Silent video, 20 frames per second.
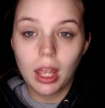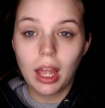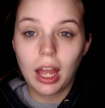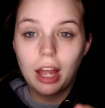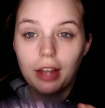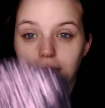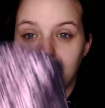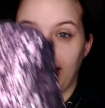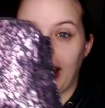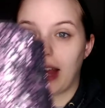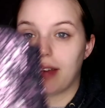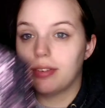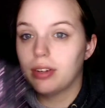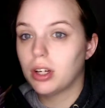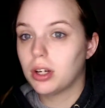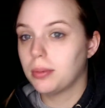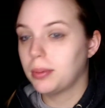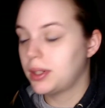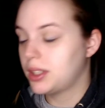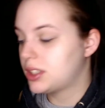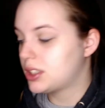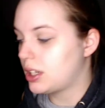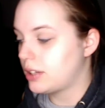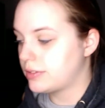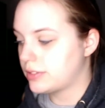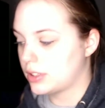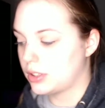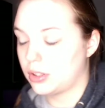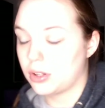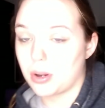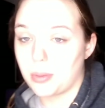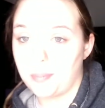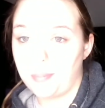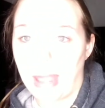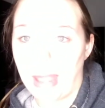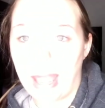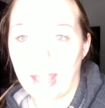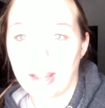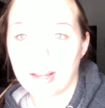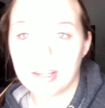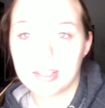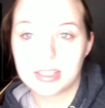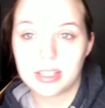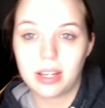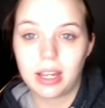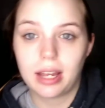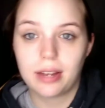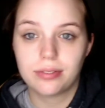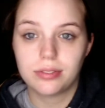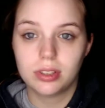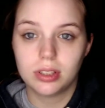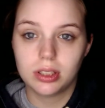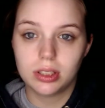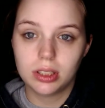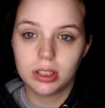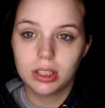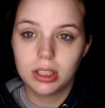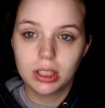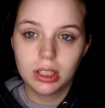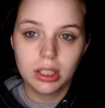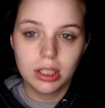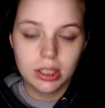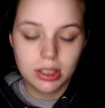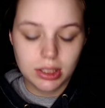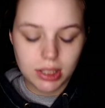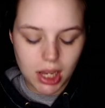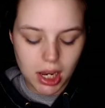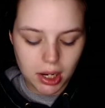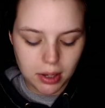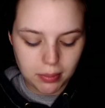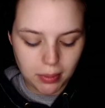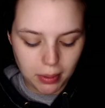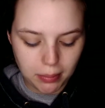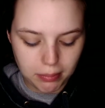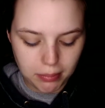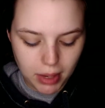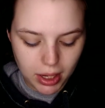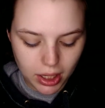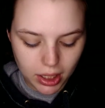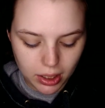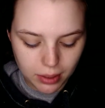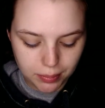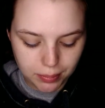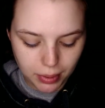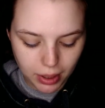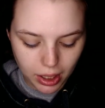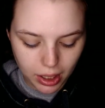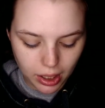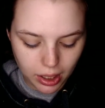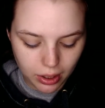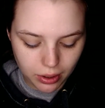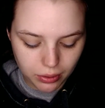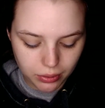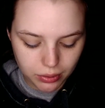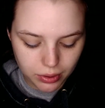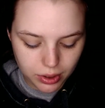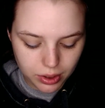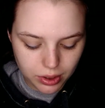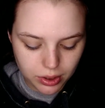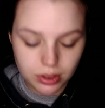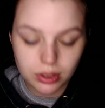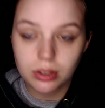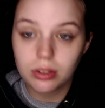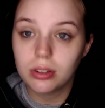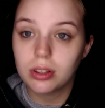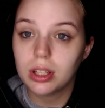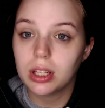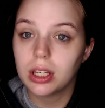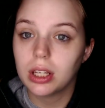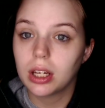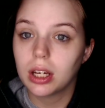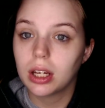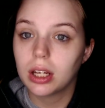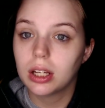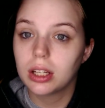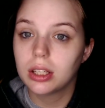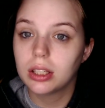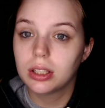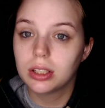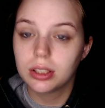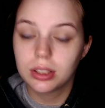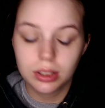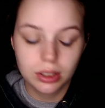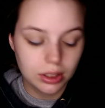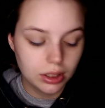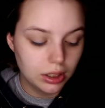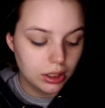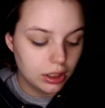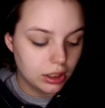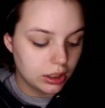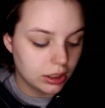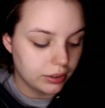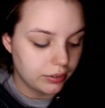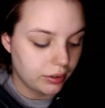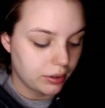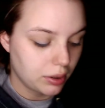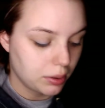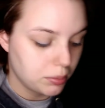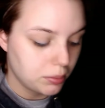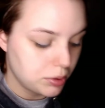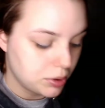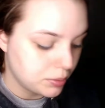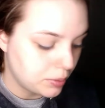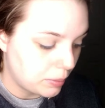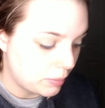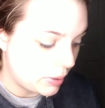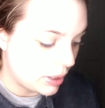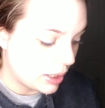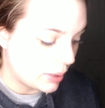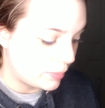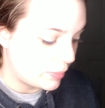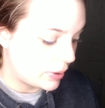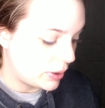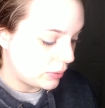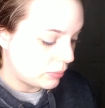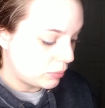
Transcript: I've been having all my stuff in a little bag because I have to take my makeup out to the living room and do my makeup in the